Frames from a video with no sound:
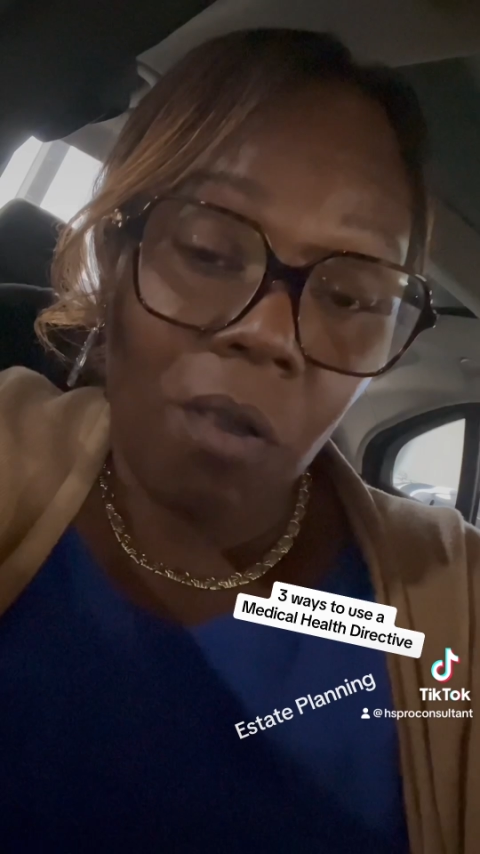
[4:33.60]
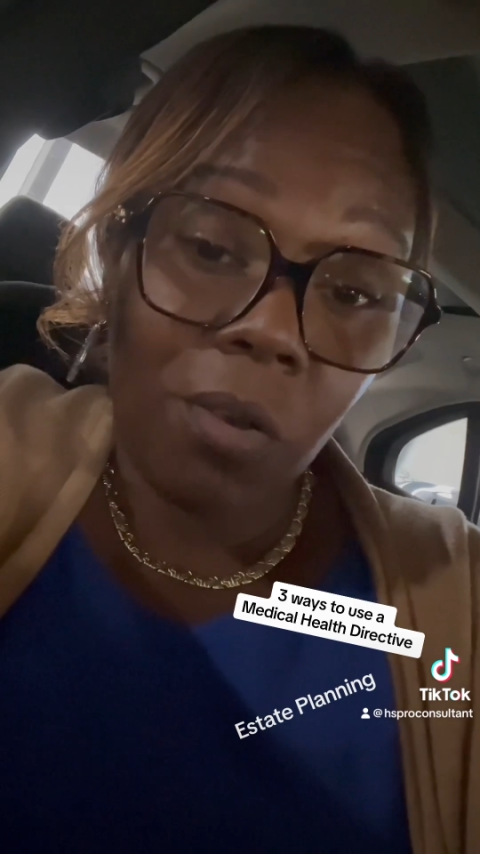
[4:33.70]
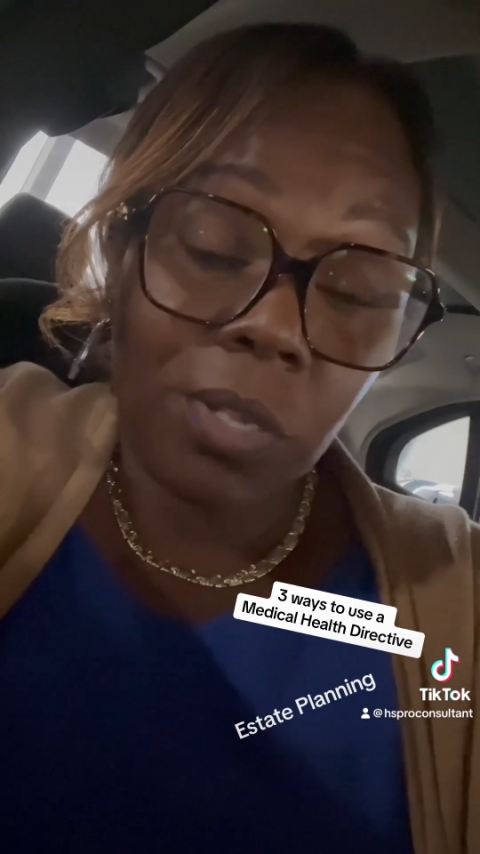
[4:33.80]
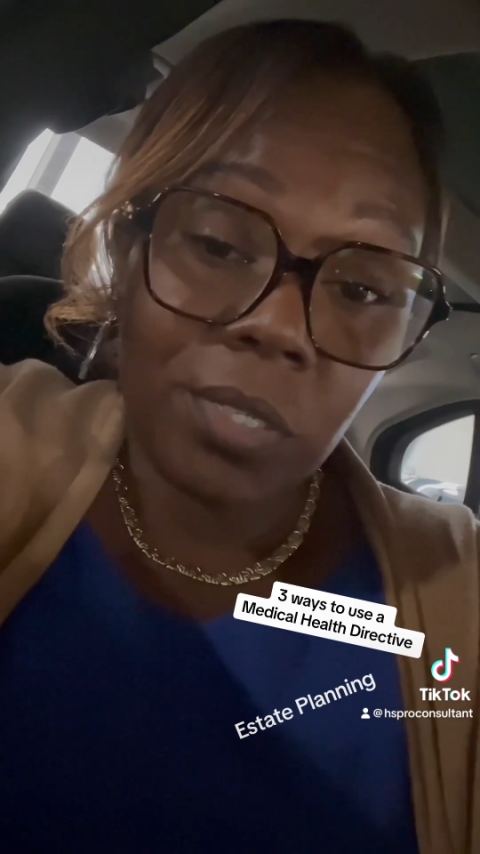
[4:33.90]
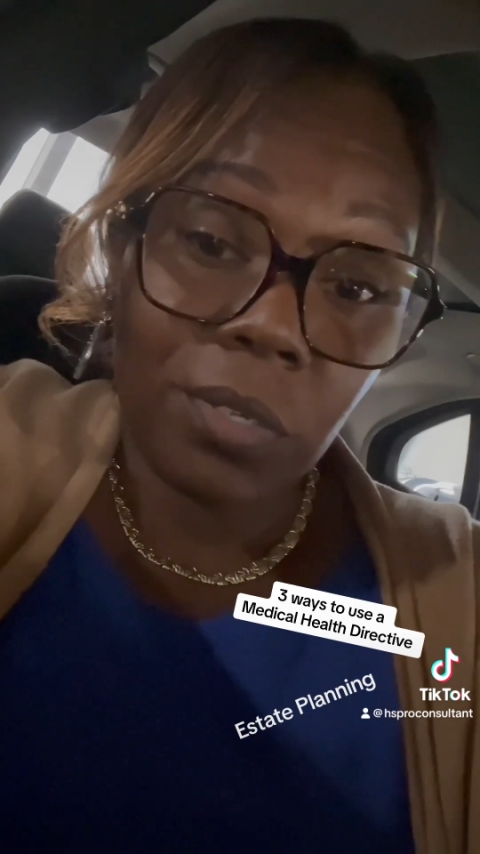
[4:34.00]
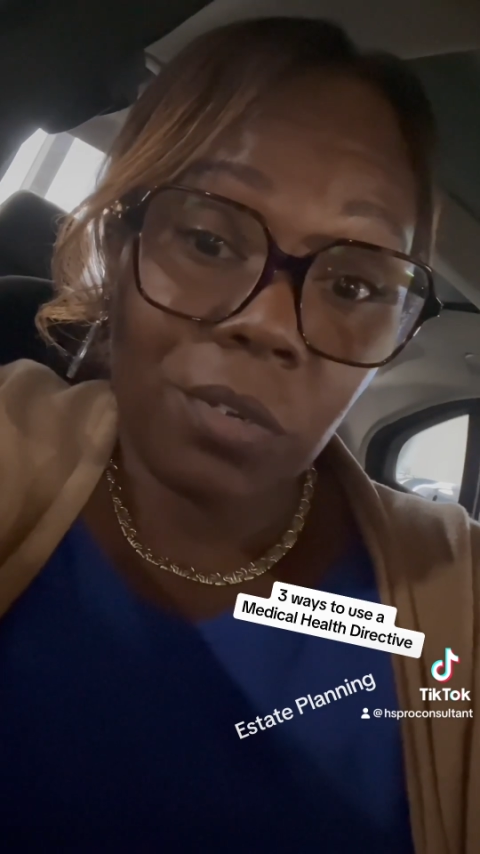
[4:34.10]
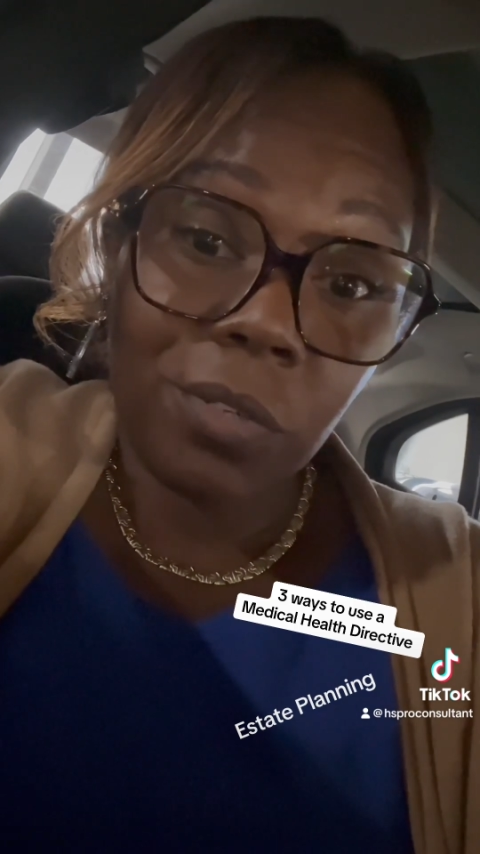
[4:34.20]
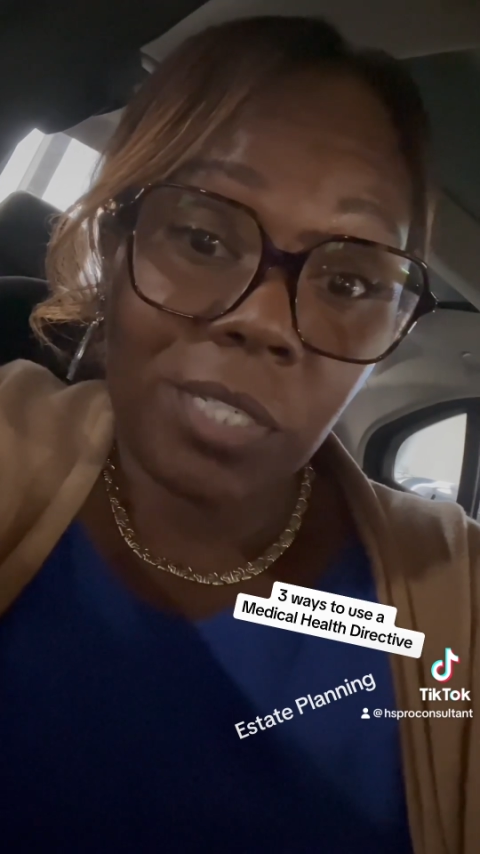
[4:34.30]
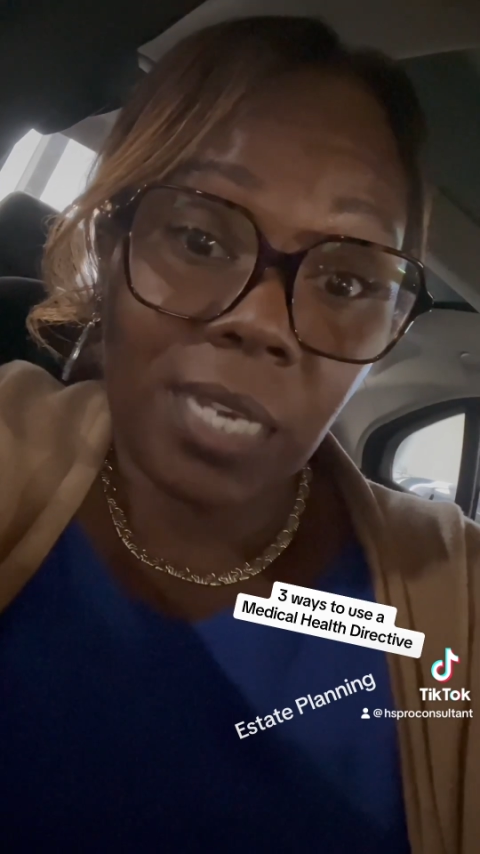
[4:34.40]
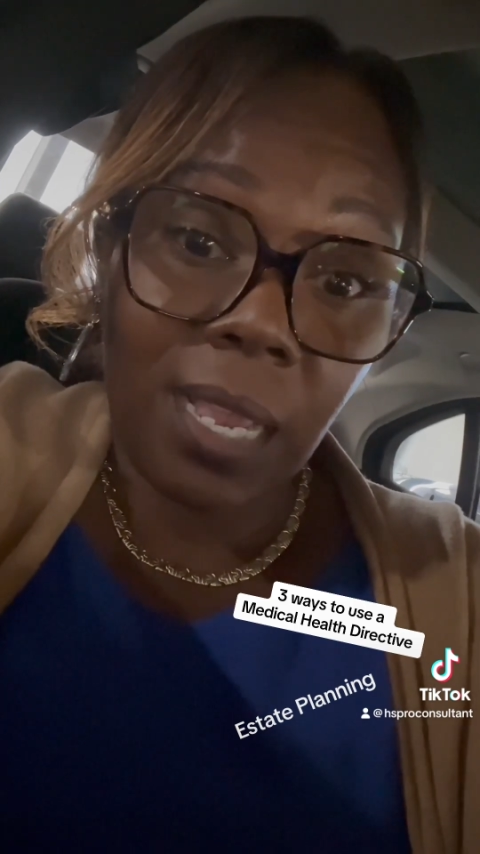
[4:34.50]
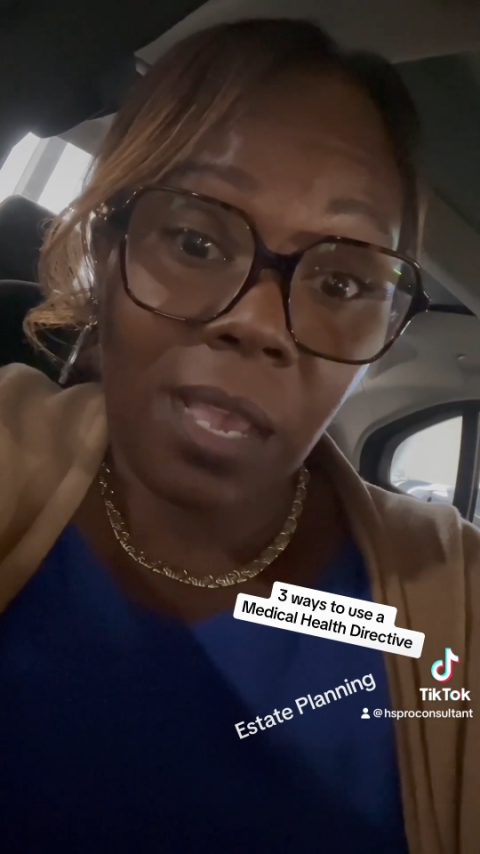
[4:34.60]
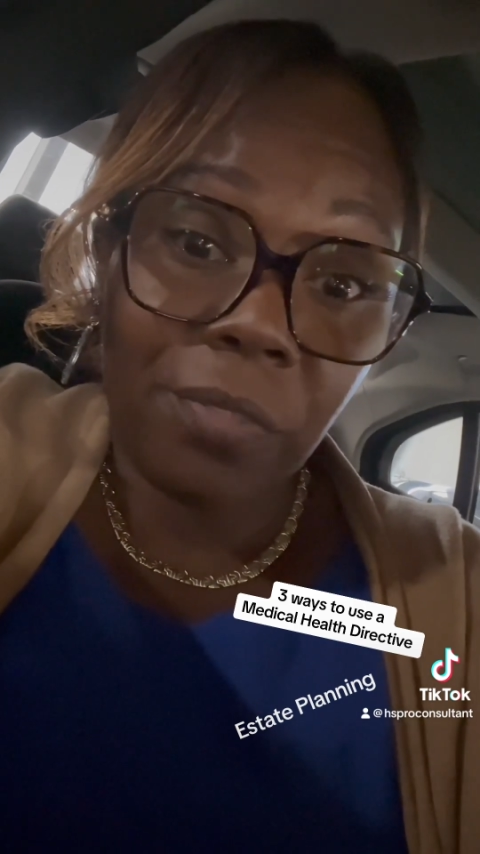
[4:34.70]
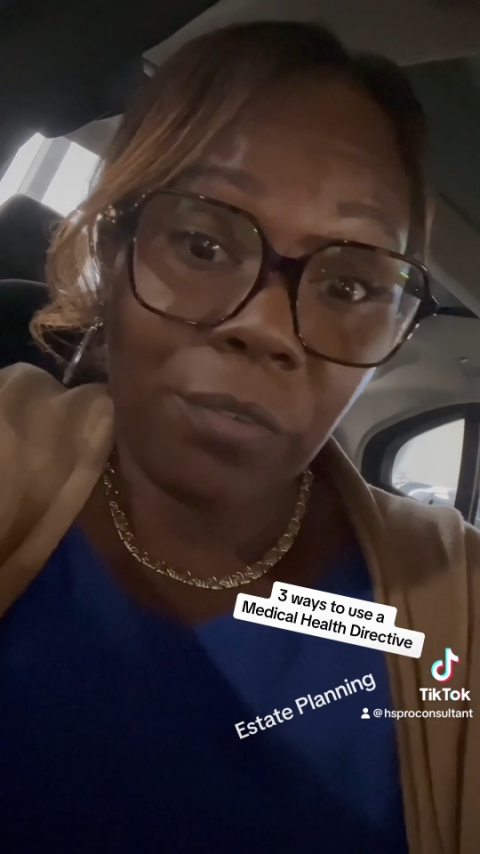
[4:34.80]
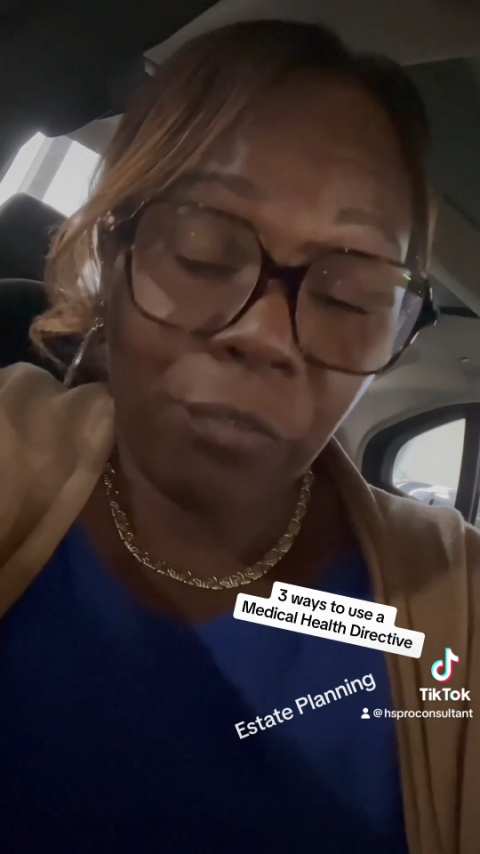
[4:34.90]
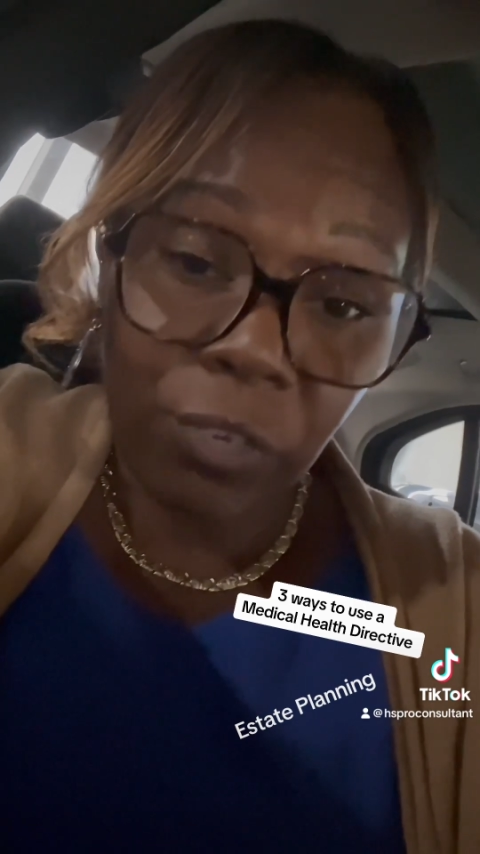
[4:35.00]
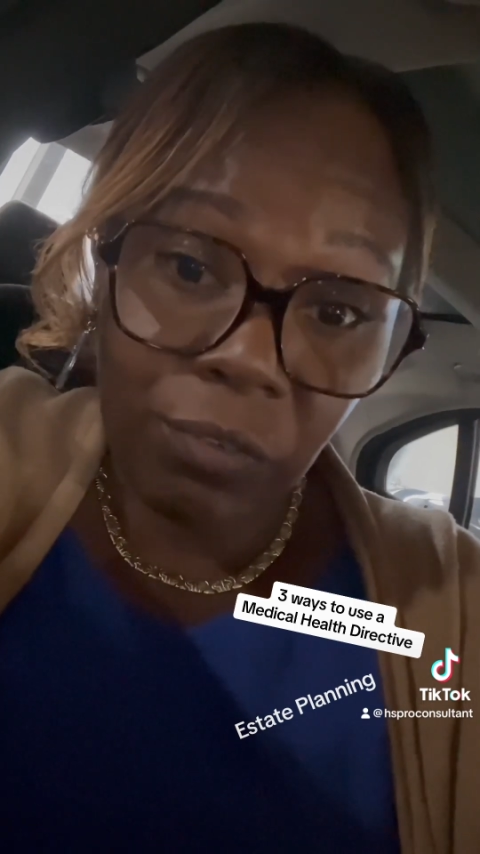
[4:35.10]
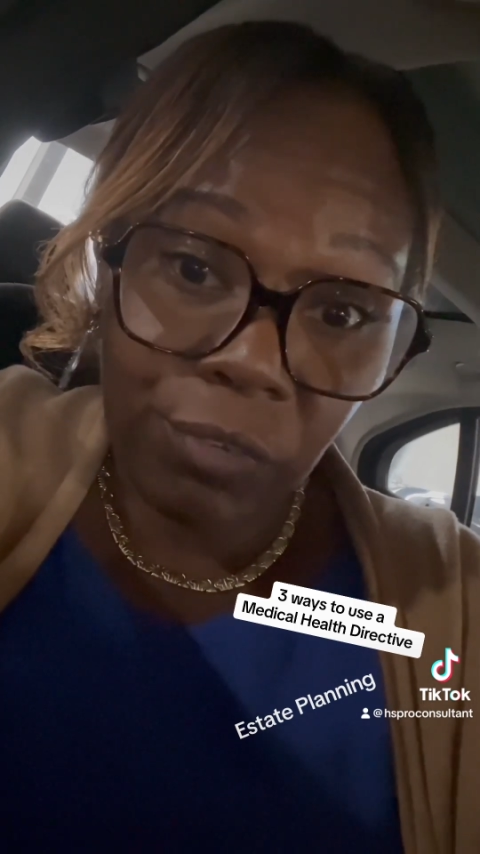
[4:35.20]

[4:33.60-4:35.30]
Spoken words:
Also, check out the free